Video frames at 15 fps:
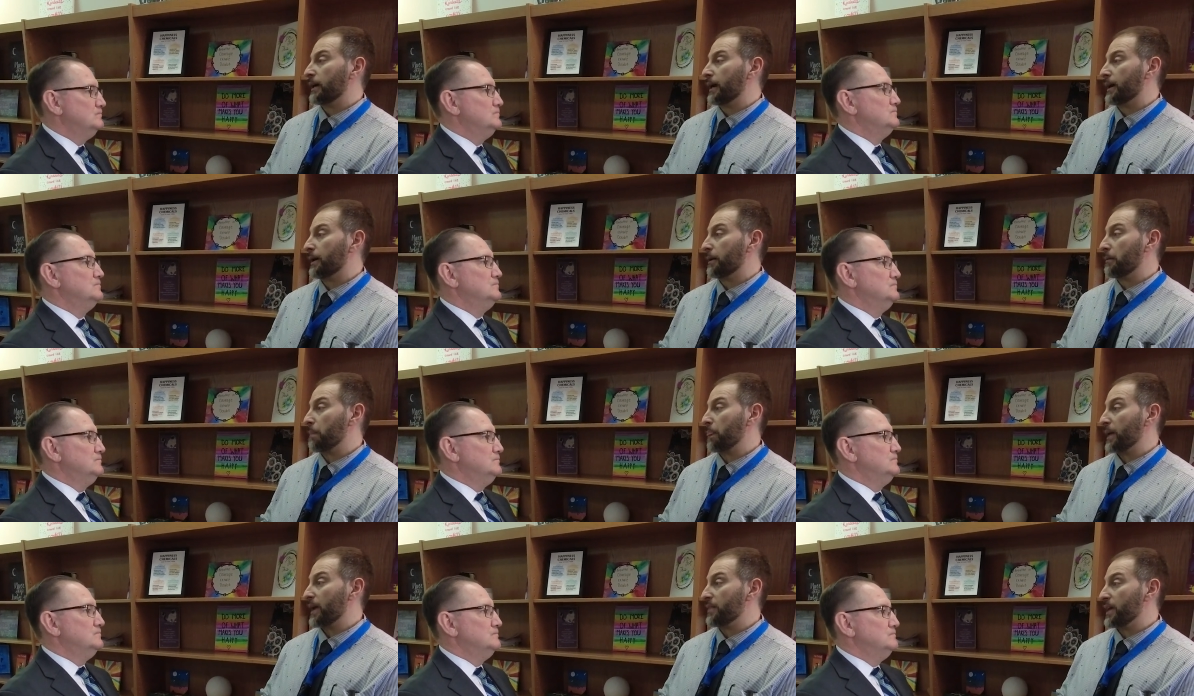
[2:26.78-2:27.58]

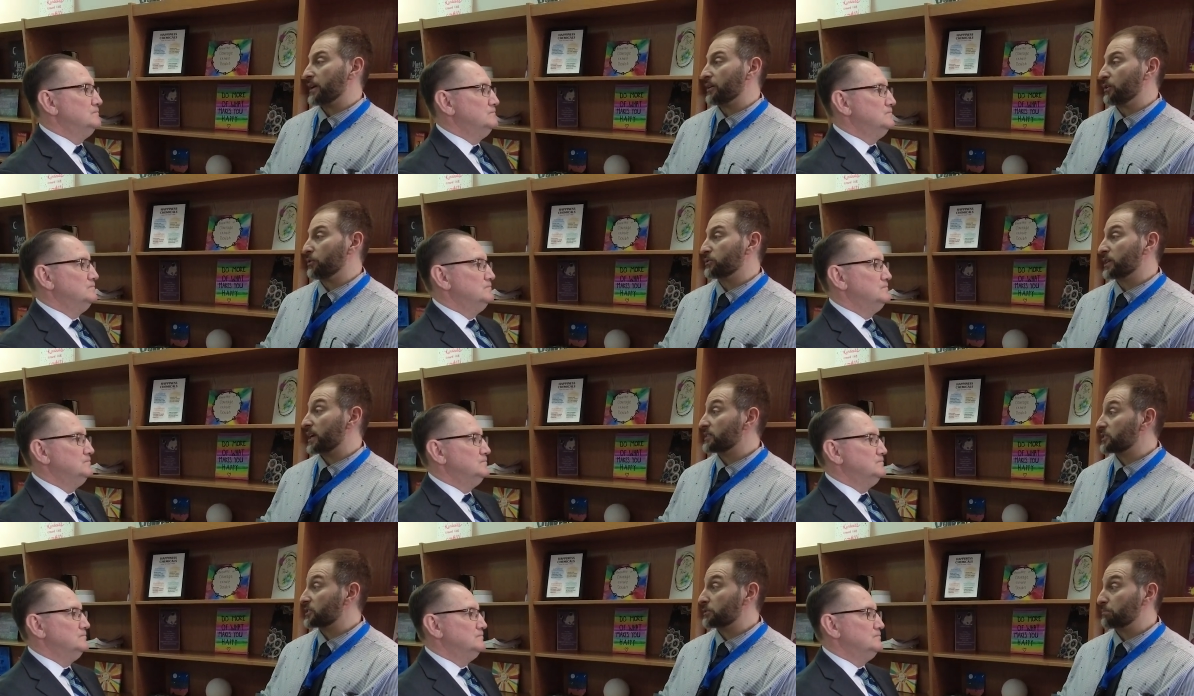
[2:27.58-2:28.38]
Speaker 1: um, and they could use it
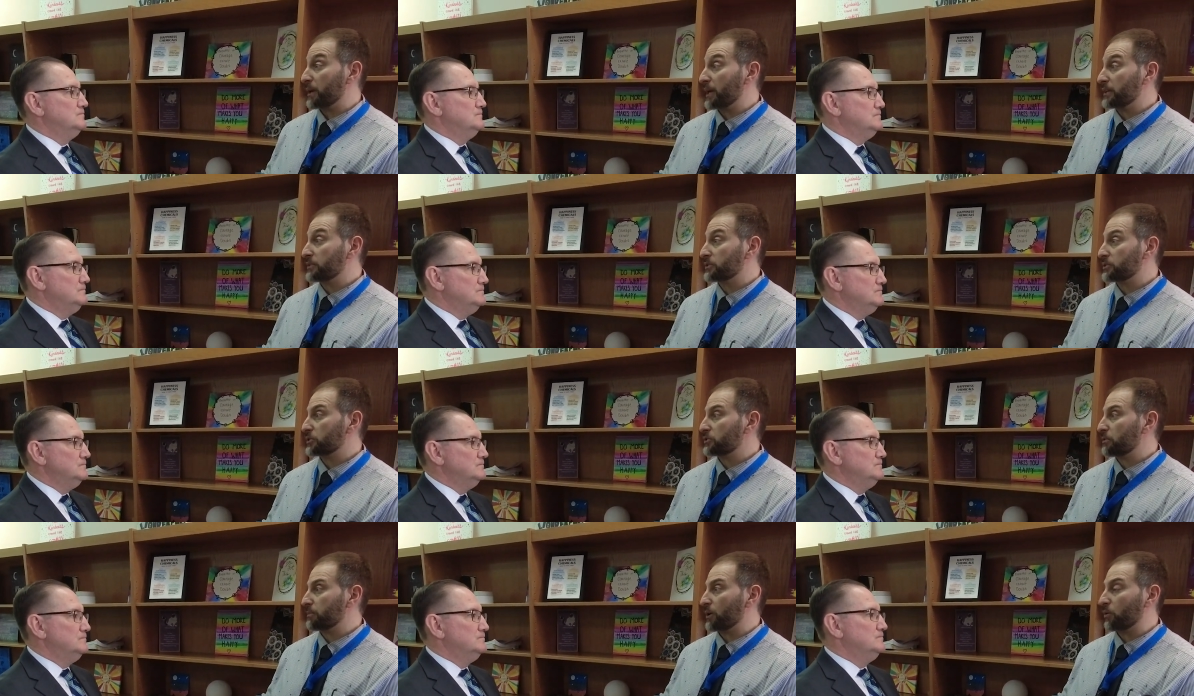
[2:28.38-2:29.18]
as a space
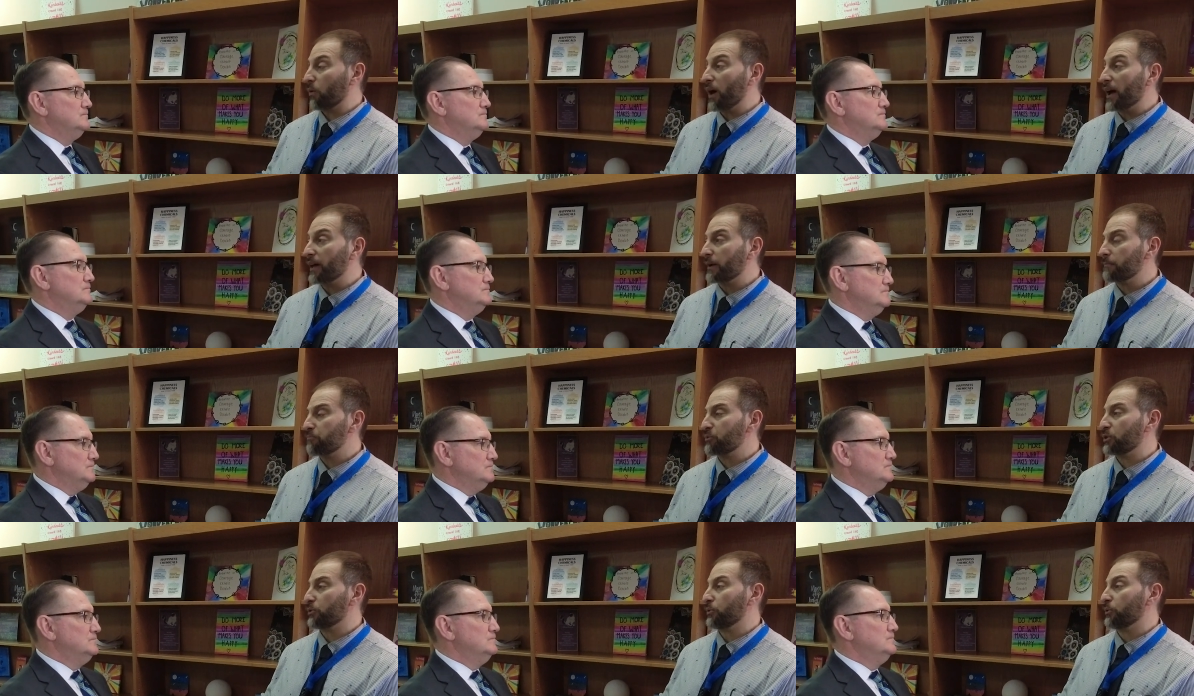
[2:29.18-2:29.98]
just to be quiet,
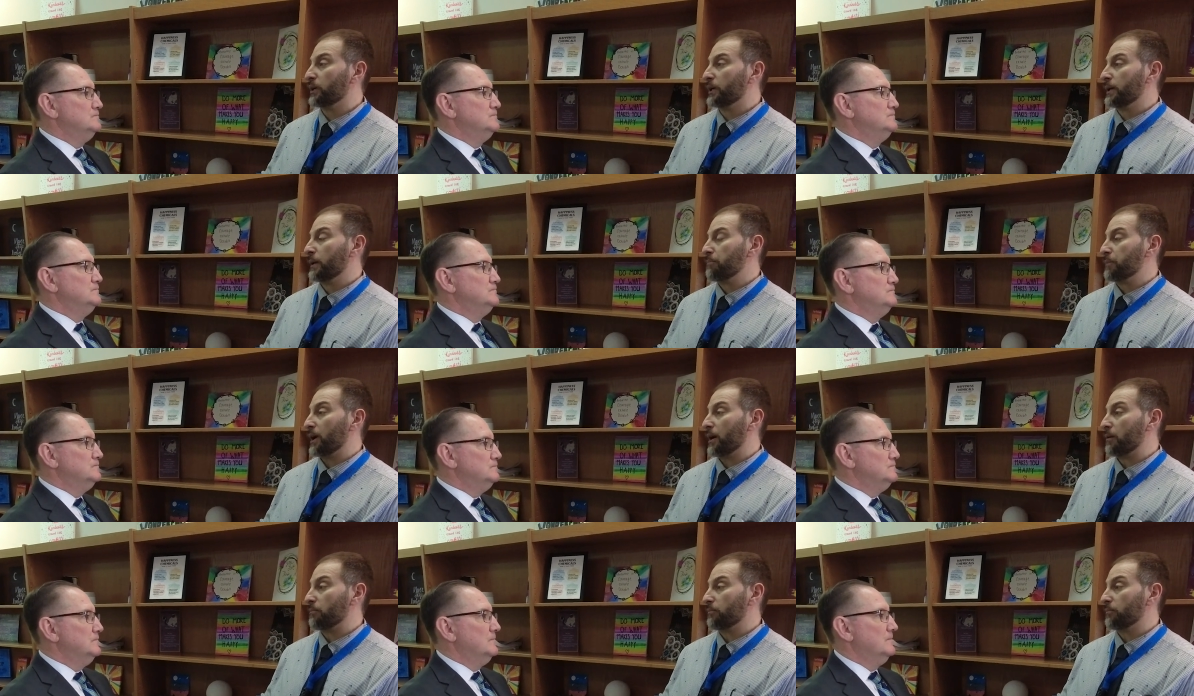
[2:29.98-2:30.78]
to
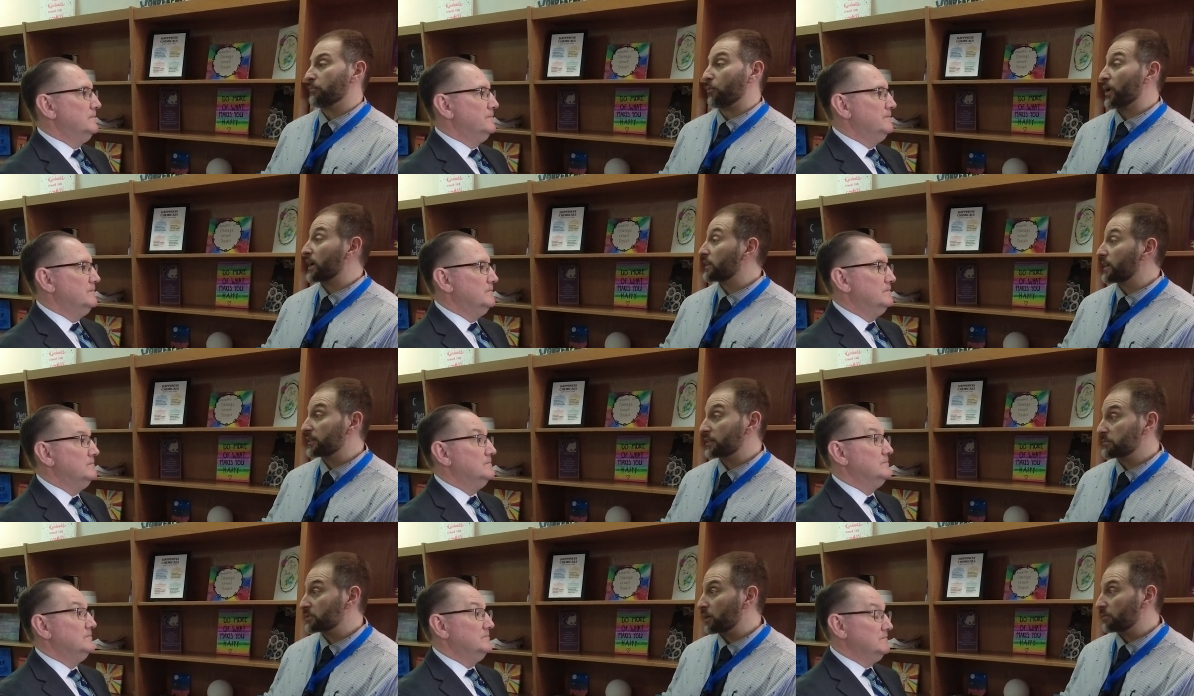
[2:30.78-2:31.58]
um,
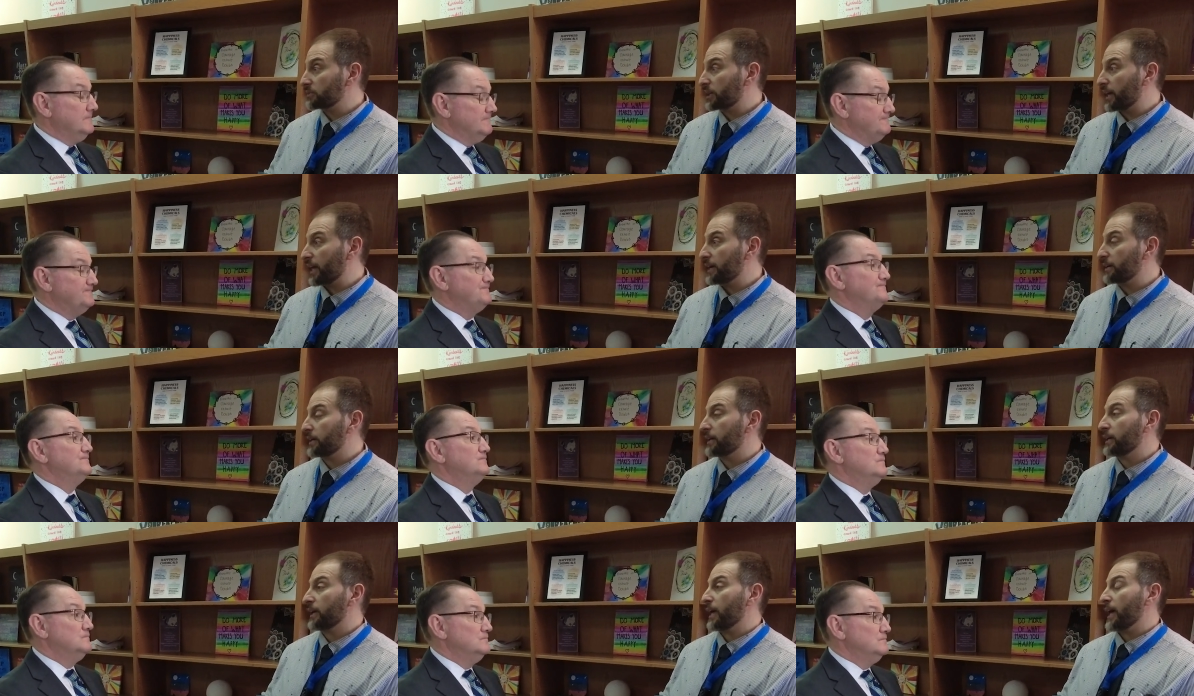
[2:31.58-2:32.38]
regulate themselves again,
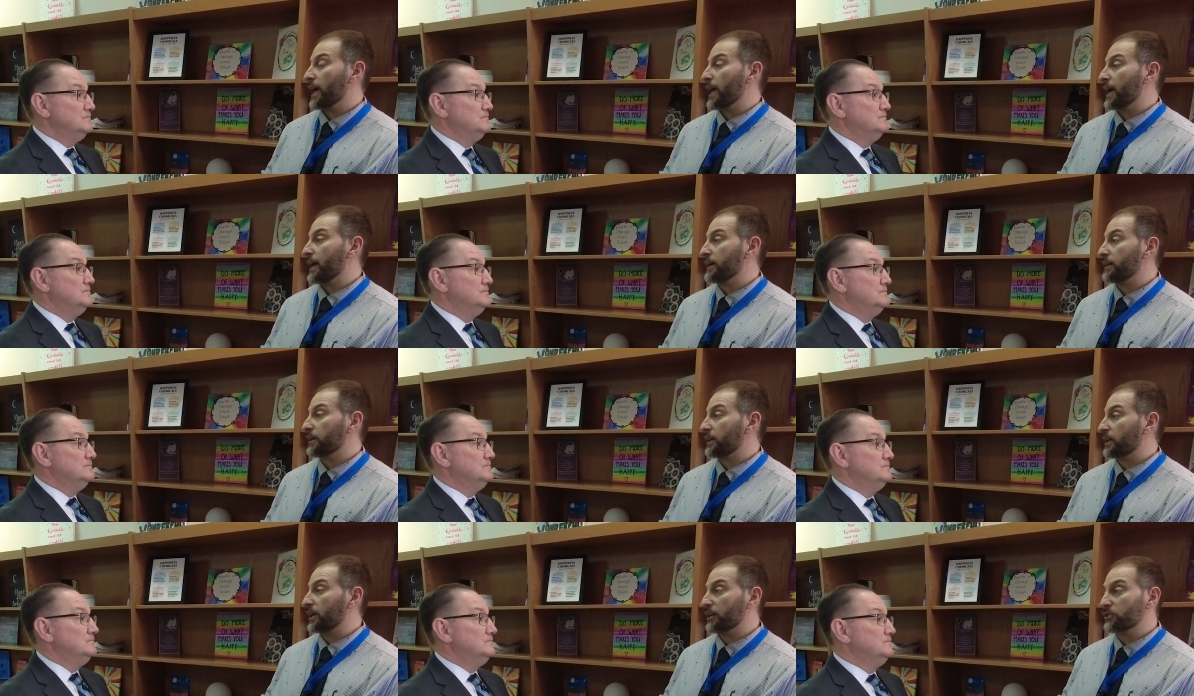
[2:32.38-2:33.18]
and
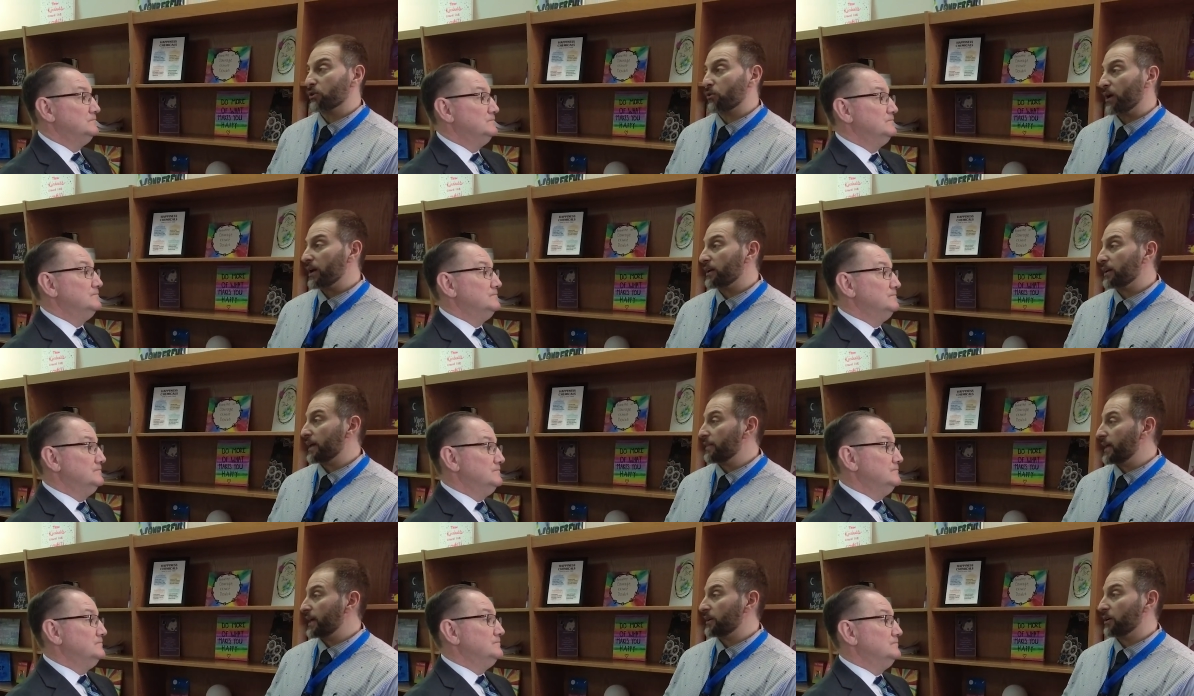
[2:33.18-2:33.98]
kids are great
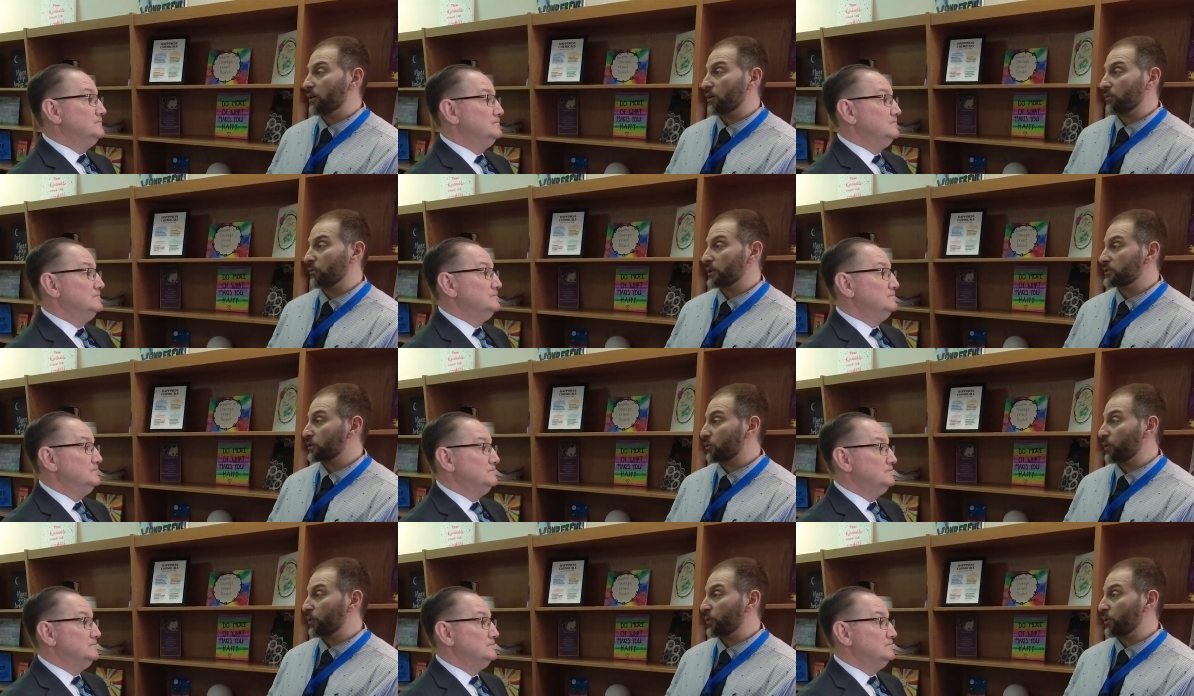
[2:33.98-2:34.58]
and they know it's a